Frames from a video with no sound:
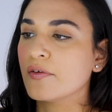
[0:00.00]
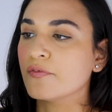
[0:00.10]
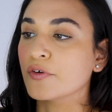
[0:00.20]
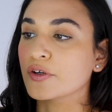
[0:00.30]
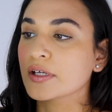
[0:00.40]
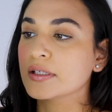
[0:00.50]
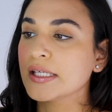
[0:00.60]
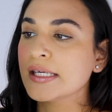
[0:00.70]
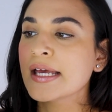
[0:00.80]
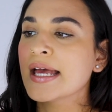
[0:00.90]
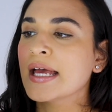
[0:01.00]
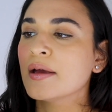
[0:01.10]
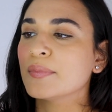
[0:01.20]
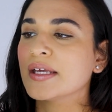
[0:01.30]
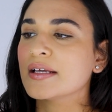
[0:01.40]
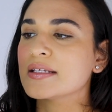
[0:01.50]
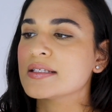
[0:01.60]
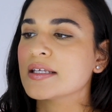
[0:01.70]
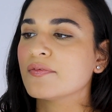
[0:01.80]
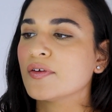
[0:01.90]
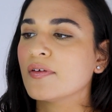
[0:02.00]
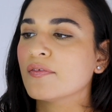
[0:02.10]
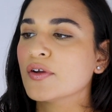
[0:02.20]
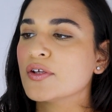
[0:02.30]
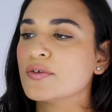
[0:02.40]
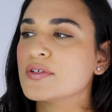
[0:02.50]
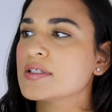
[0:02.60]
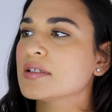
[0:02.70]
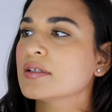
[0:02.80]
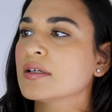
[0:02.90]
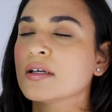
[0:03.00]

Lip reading: vertically, because if you've ever used,